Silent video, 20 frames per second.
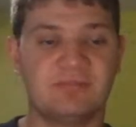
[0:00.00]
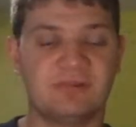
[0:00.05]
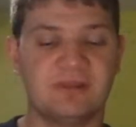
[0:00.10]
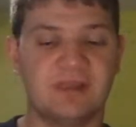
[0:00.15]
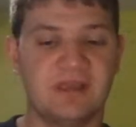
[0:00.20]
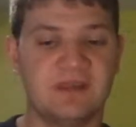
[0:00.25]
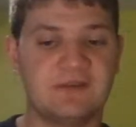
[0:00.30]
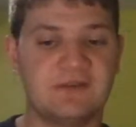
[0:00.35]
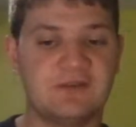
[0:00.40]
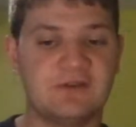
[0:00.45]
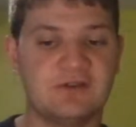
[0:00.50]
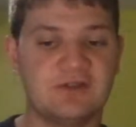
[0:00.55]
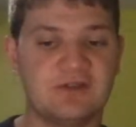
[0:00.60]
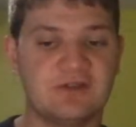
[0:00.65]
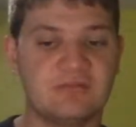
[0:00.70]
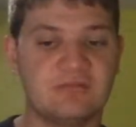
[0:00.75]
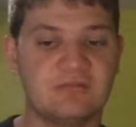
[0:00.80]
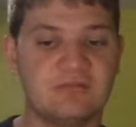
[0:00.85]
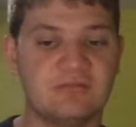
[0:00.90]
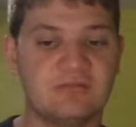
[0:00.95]
Plus, there's
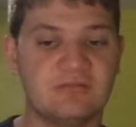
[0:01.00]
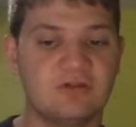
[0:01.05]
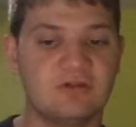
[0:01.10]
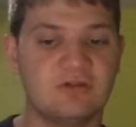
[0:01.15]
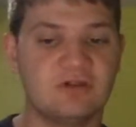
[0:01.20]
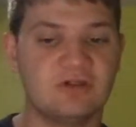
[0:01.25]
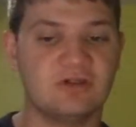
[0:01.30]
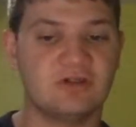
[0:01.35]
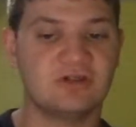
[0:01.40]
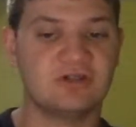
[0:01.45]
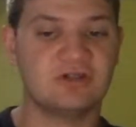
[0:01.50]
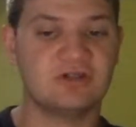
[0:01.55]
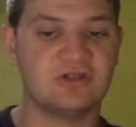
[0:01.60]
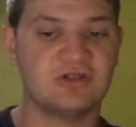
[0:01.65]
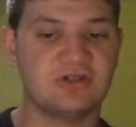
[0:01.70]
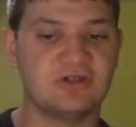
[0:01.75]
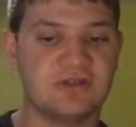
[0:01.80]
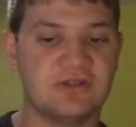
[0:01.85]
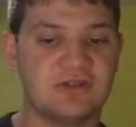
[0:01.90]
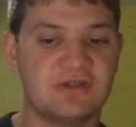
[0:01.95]
a
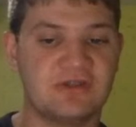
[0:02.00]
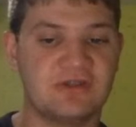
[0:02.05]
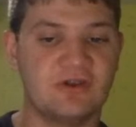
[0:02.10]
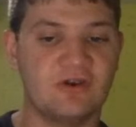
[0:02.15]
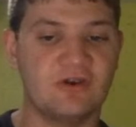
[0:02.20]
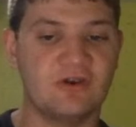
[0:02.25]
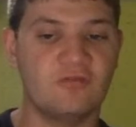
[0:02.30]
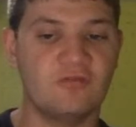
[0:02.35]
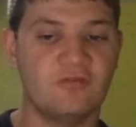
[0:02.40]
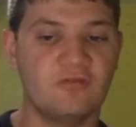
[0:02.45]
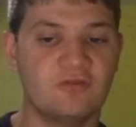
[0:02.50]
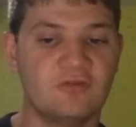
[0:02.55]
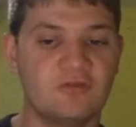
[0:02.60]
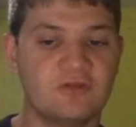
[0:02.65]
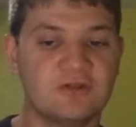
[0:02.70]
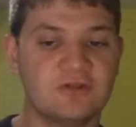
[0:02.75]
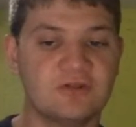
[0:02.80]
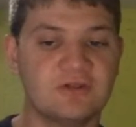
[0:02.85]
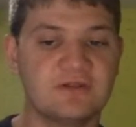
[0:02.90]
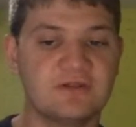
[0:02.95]
Marshalls and Home
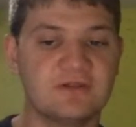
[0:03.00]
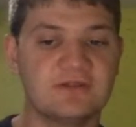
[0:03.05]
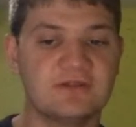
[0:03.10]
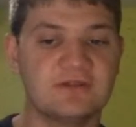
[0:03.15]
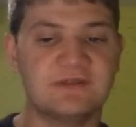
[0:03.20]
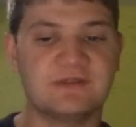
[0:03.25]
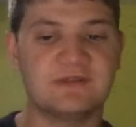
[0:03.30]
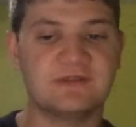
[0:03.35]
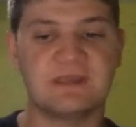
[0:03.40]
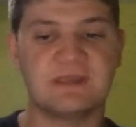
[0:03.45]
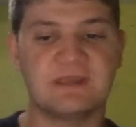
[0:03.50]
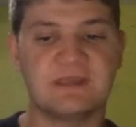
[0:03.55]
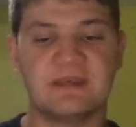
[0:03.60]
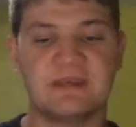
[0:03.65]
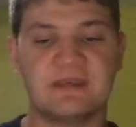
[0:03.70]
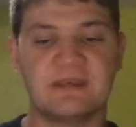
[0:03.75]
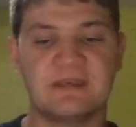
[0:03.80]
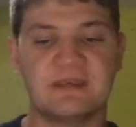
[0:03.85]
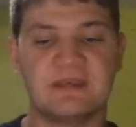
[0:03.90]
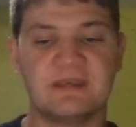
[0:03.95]
Goods
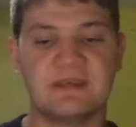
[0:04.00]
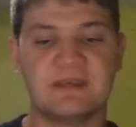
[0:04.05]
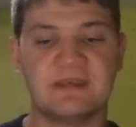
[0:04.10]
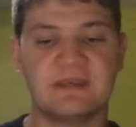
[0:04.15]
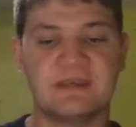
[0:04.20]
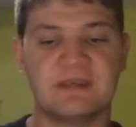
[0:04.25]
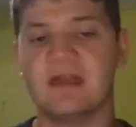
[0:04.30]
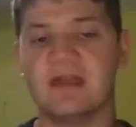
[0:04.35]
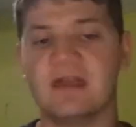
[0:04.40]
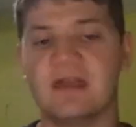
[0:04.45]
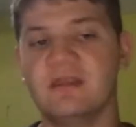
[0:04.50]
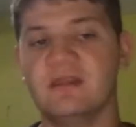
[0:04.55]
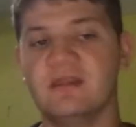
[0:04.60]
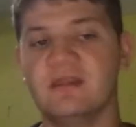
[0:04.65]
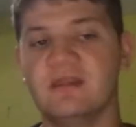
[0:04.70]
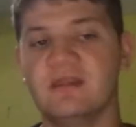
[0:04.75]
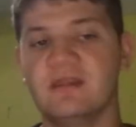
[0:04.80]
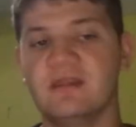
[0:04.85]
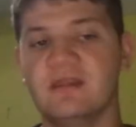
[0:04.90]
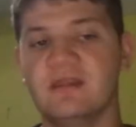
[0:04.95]
and
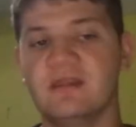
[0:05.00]
yeah,